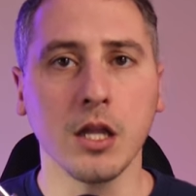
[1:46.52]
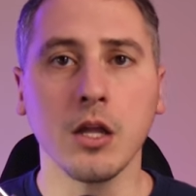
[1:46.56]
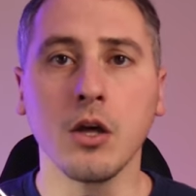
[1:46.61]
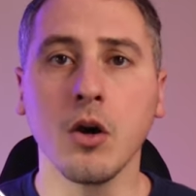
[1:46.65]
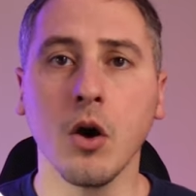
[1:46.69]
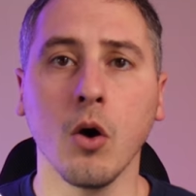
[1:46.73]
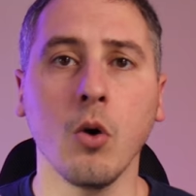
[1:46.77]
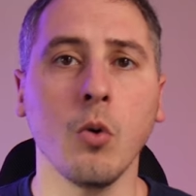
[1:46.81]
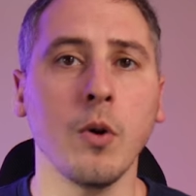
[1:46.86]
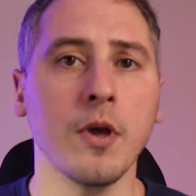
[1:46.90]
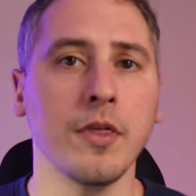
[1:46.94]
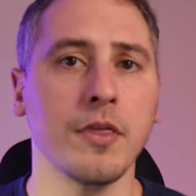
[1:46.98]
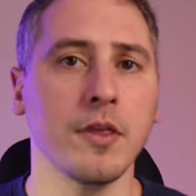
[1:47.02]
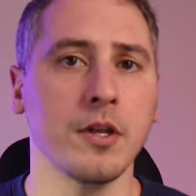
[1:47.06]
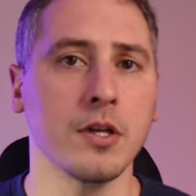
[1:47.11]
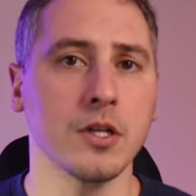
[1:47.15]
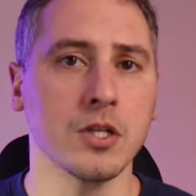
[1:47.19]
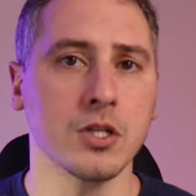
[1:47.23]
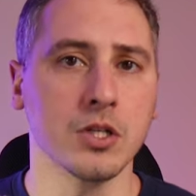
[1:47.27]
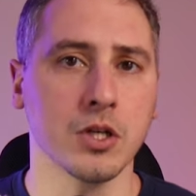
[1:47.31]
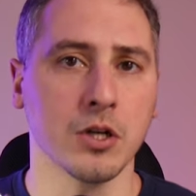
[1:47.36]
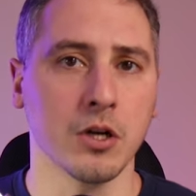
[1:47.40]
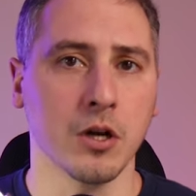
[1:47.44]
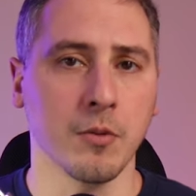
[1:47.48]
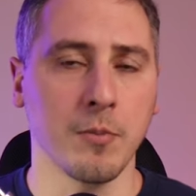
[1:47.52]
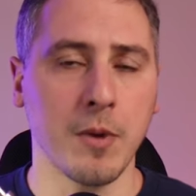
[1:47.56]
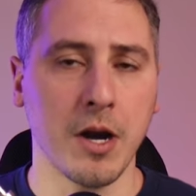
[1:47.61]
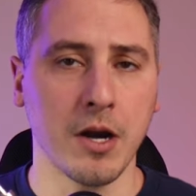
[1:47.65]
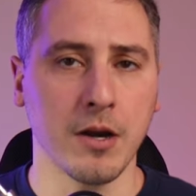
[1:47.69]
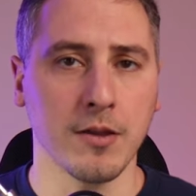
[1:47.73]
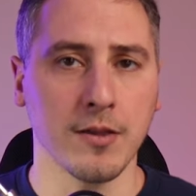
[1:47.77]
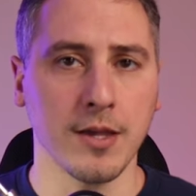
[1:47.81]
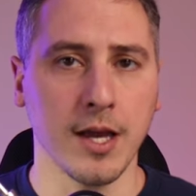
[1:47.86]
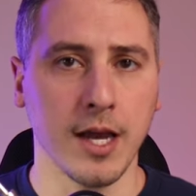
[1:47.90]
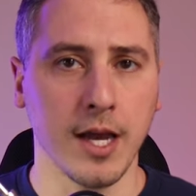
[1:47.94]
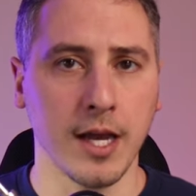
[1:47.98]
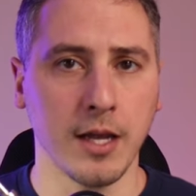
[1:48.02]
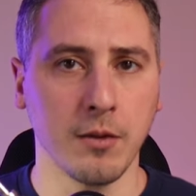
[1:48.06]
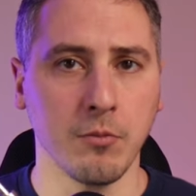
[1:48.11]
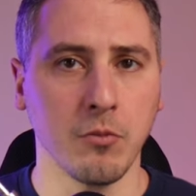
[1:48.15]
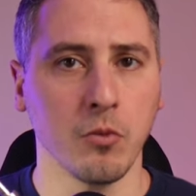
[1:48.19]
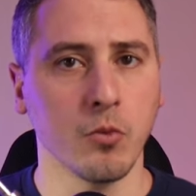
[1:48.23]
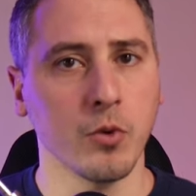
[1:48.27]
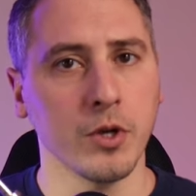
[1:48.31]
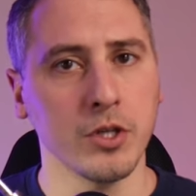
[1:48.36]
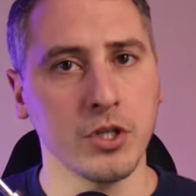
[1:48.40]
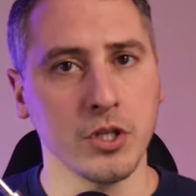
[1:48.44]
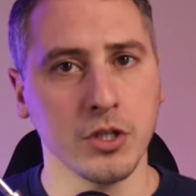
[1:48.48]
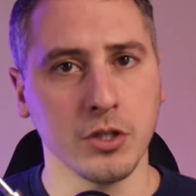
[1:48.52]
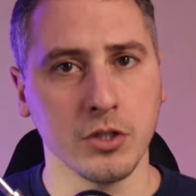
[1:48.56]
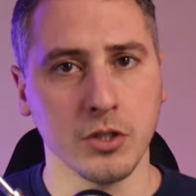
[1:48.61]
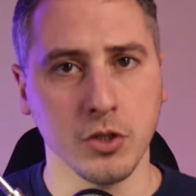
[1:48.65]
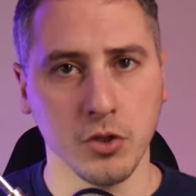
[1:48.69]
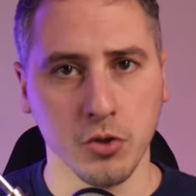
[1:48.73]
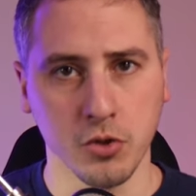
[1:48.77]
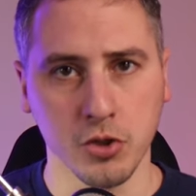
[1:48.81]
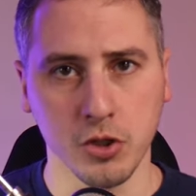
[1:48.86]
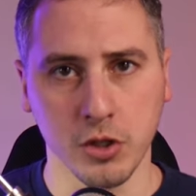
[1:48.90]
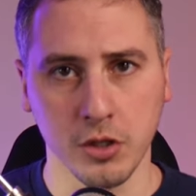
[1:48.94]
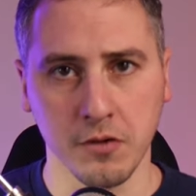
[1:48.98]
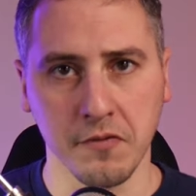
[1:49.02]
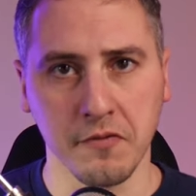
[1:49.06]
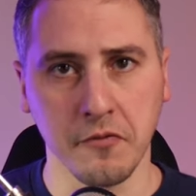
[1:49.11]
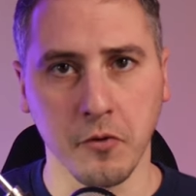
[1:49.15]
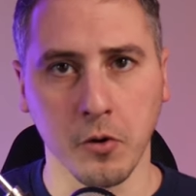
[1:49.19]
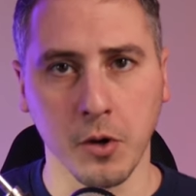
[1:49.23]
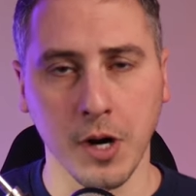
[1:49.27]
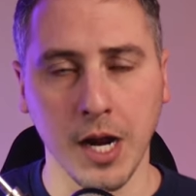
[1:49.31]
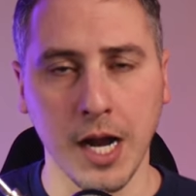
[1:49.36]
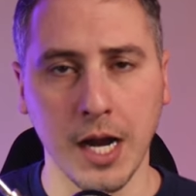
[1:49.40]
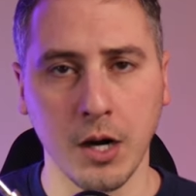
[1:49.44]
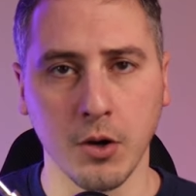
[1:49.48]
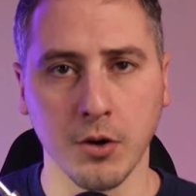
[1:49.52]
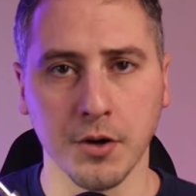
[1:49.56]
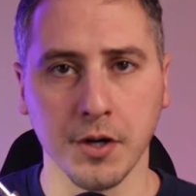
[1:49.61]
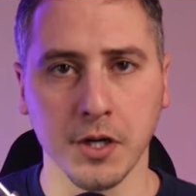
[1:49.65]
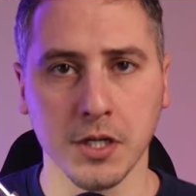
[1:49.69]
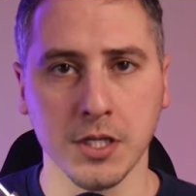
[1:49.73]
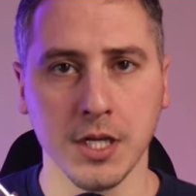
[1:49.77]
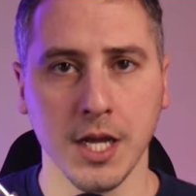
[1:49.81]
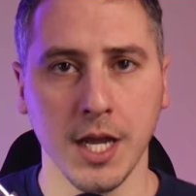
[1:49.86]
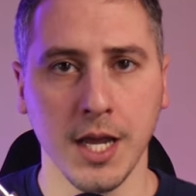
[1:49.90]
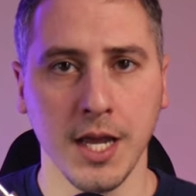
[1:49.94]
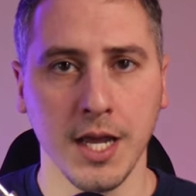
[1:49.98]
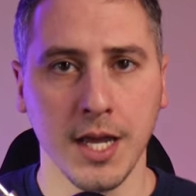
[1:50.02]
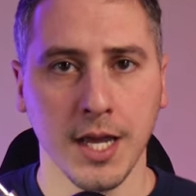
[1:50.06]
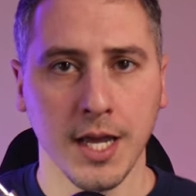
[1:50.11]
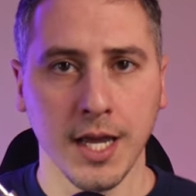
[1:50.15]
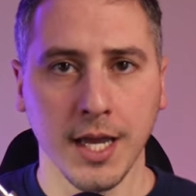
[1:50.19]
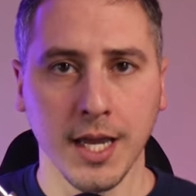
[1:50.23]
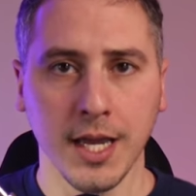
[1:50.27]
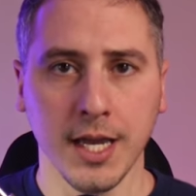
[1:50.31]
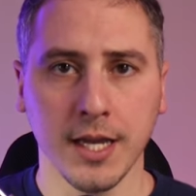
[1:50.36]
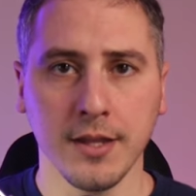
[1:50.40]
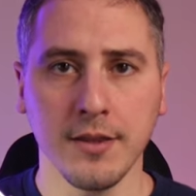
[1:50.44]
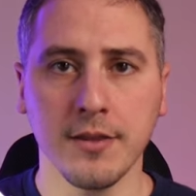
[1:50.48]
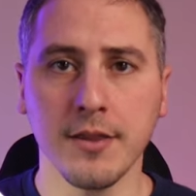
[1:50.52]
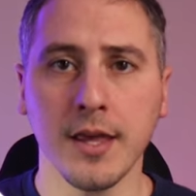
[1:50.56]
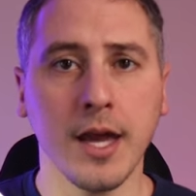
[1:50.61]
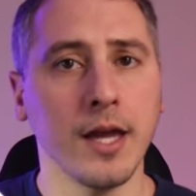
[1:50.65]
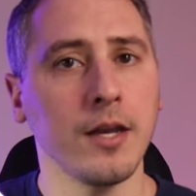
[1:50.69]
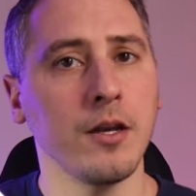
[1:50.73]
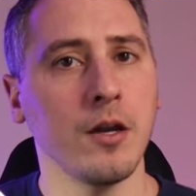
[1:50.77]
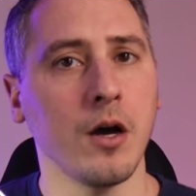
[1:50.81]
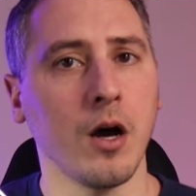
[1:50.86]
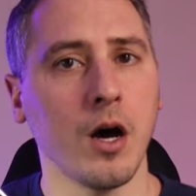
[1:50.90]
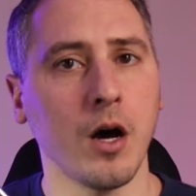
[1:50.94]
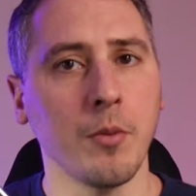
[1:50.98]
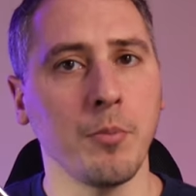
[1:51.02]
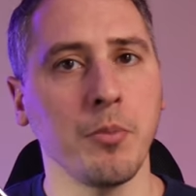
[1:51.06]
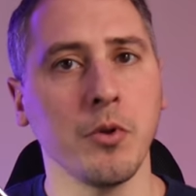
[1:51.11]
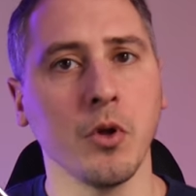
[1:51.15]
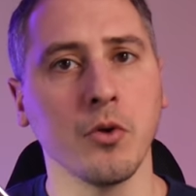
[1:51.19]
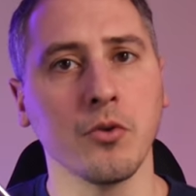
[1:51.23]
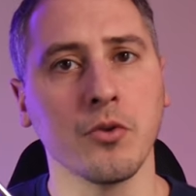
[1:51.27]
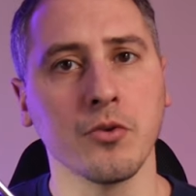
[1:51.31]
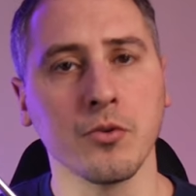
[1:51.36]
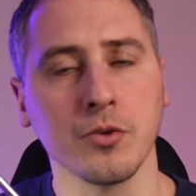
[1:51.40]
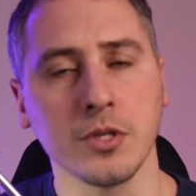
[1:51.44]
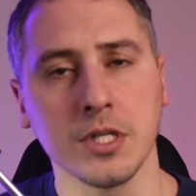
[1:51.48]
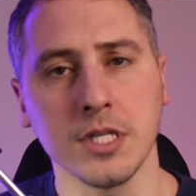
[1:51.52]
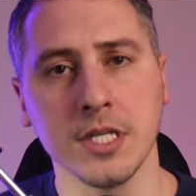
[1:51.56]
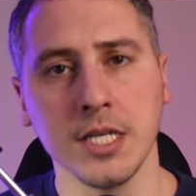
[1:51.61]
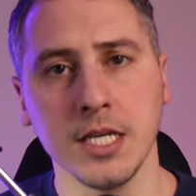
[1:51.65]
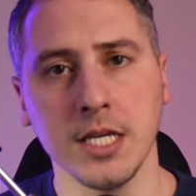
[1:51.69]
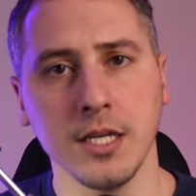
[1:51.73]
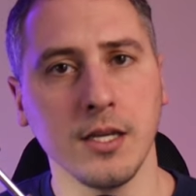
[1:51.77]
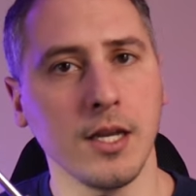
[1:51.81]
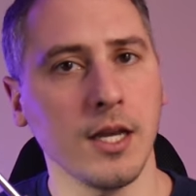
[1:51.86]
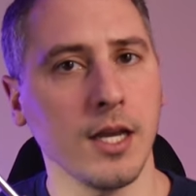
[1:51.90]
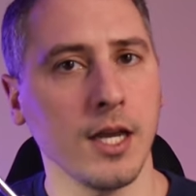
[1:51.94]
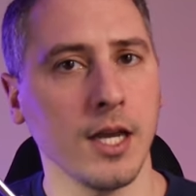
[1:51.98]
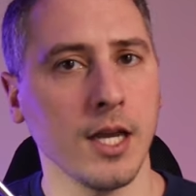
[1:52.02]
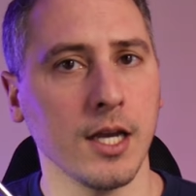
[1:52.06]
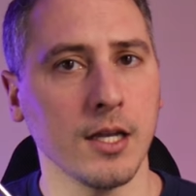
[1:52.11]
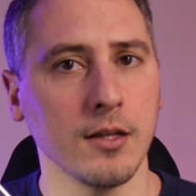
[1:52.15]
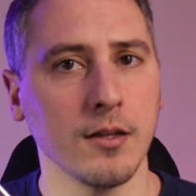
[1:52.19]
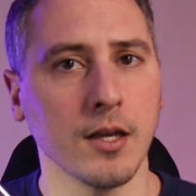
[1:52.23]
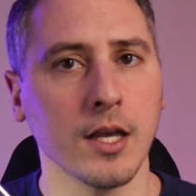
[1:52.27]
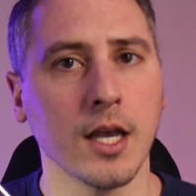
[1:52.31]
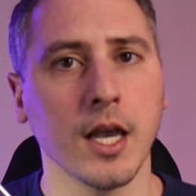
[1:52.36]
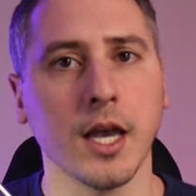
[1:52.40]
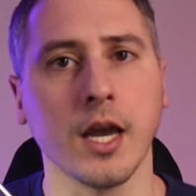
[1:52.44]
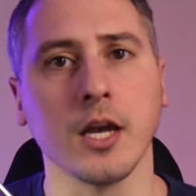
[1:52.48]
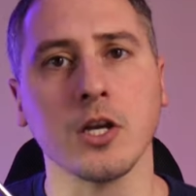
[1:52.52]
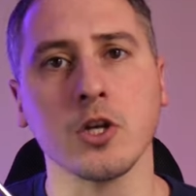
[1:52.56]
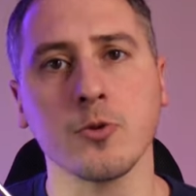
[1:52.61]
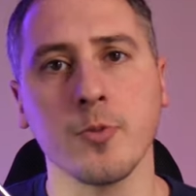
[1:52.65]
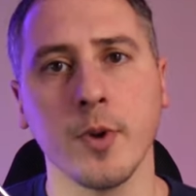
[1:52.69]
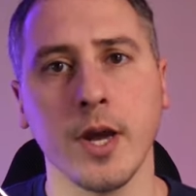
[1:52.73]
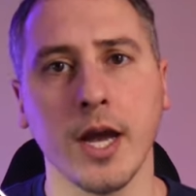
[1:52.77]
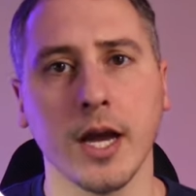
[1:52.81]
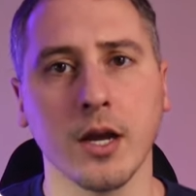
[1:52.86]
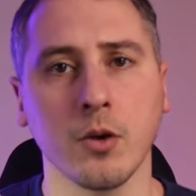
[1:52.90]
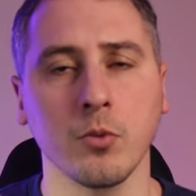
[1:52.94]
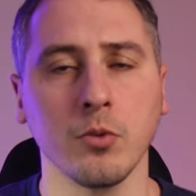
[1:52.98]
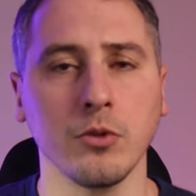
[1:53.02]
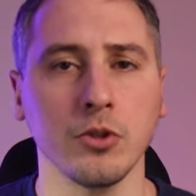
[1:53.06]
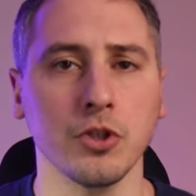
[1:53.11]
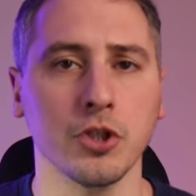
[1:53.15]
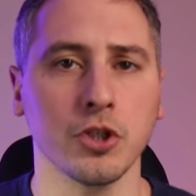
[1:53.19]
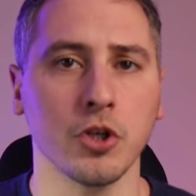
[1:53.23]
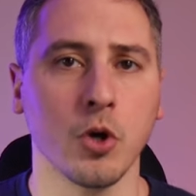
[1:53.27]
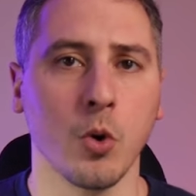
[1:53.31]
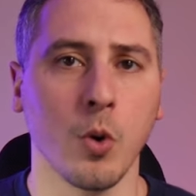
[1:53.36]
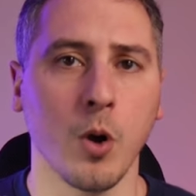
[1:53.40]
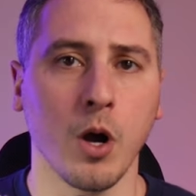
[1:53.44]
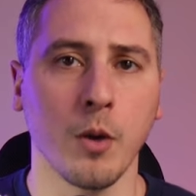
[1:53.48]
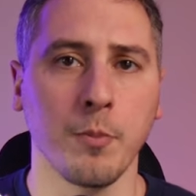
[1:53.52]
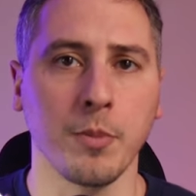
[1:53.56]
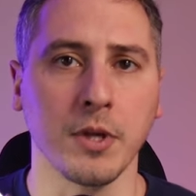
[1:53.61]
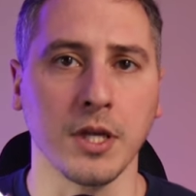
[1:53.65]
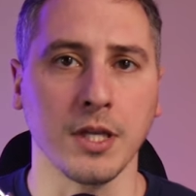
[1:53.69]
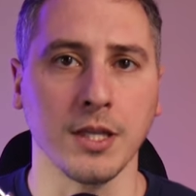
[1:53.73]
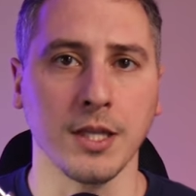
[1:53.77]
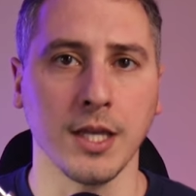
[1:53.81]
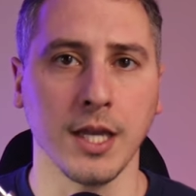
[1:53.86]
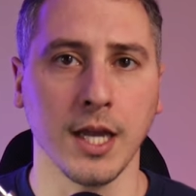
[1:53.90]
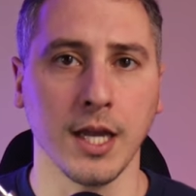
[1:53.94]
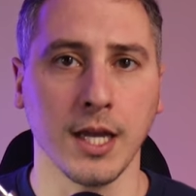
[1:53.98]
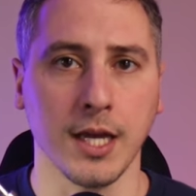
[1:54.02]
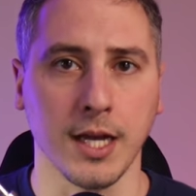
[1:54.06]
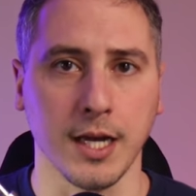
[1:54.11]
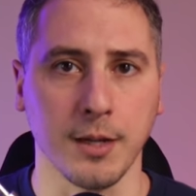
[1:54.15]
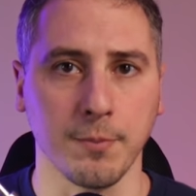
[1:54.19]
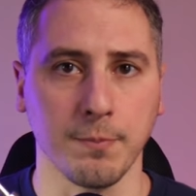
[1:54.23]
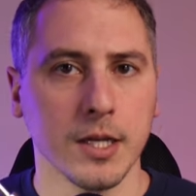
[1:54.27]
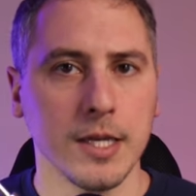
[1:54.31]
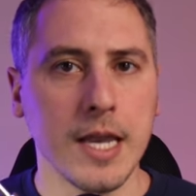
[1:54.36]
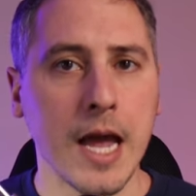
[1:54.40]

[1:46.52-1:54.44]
go within a certain amount of time, which is usually four hours, and then upload the receipt and the cashback will show up in the app.